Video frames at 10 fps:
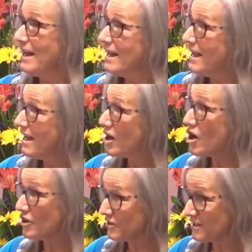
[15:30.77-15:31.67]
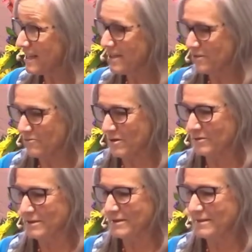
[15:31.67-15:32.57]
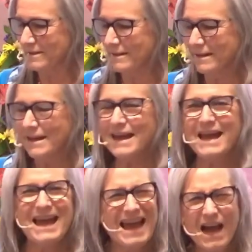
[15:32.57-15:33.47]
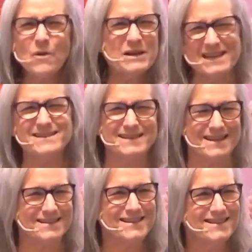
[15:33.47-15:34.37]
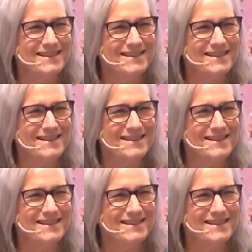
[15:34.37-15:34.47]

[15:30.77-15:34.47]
And Carl Sagan wrote, "How is it